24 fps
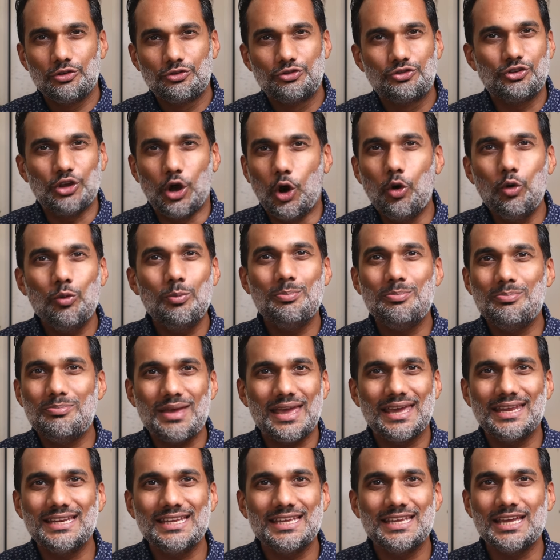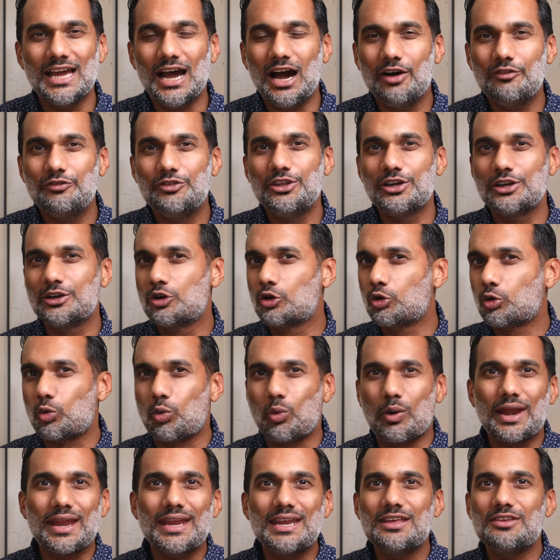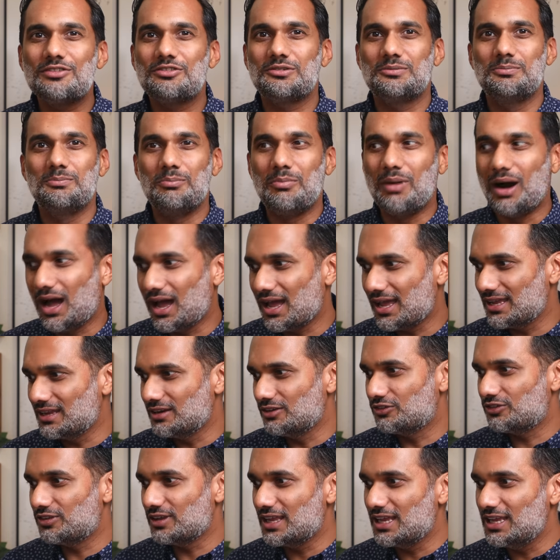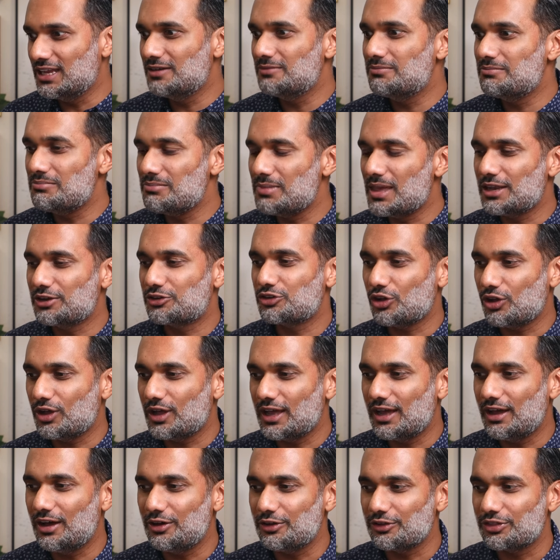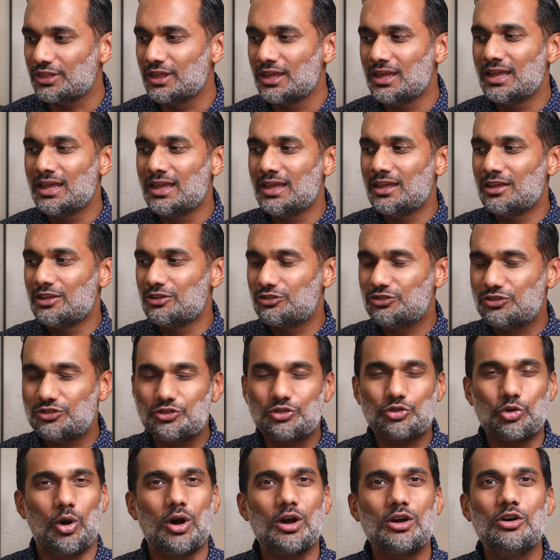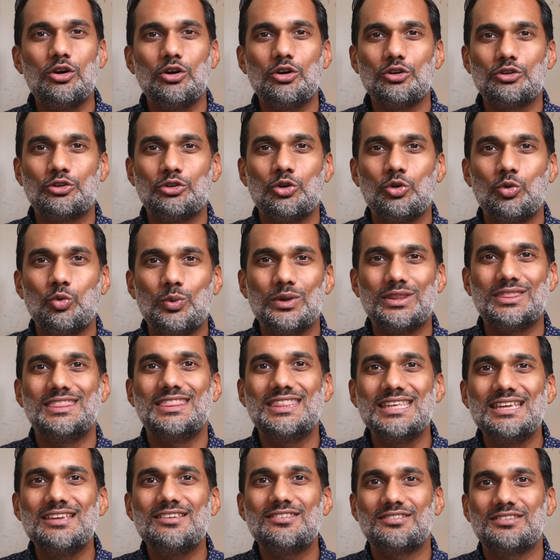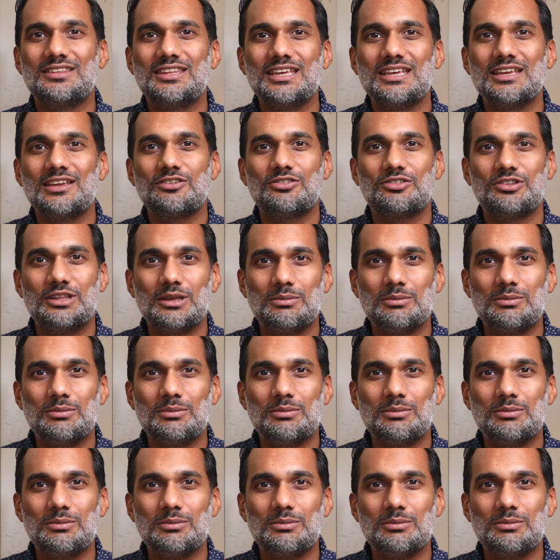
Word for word: So many of the greatest minds in mental health struggled with these things